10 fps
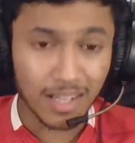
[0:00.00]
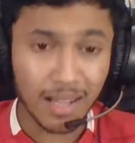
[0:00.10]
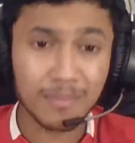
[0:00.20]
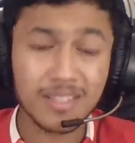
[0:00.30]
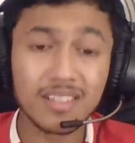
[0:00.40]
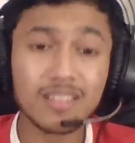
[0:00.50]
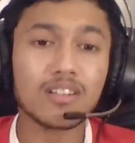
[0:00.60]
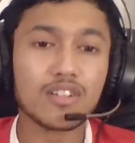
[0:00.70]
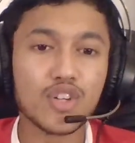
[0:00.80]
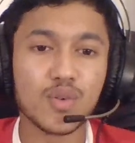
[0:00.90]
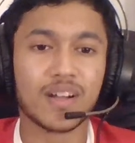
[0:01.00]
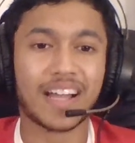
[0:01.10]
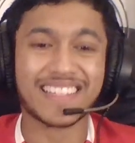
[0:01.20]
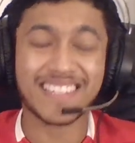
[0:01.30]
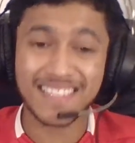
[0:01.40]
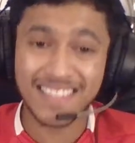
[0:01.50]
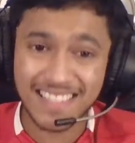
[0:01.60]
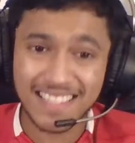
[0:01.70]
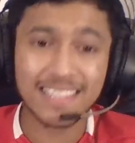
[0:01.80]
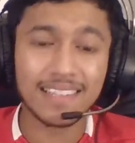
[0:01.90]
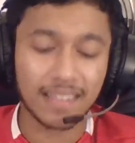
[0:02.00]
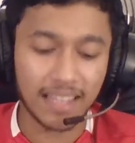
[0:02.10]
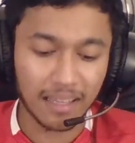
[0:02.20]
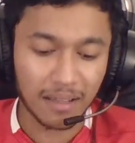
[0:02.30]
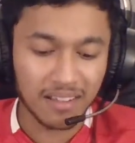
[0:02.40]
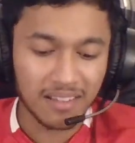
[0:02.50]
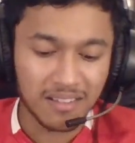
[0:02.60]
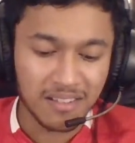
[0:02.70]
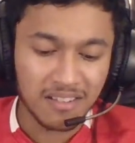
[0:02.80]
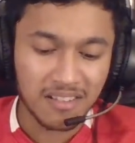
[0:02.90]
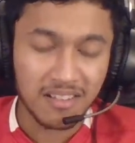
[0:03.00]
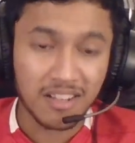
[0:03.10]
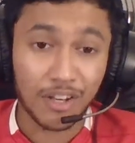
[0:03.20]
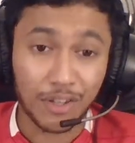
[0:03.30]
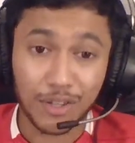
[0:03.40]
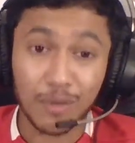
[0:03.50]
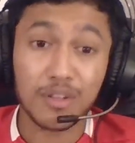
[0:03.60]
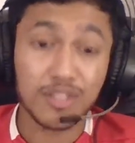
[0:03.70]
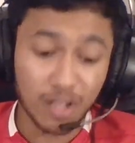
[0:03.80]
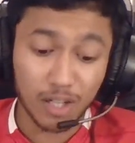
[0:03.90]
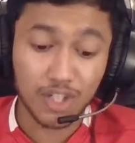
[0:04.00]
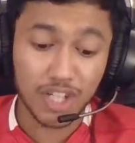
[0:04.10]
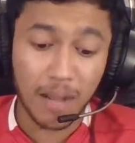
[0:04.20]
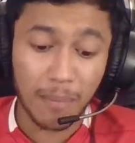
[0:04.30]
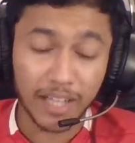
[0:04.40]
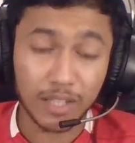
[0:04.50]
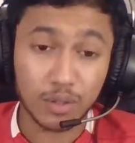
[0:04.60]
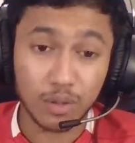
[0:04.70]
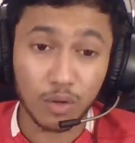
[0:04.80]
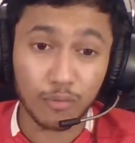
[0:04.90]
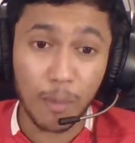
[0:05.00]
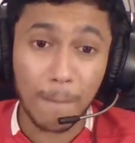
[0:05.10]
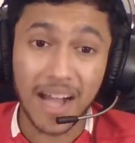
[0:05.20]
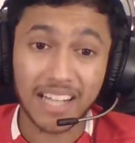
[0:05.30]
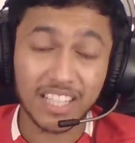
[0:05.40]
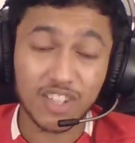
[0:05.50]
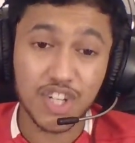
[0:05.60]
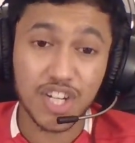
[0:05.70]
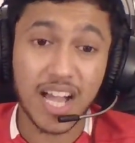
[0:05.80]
I'm still not sure. I still think Solskjaer might go for Matic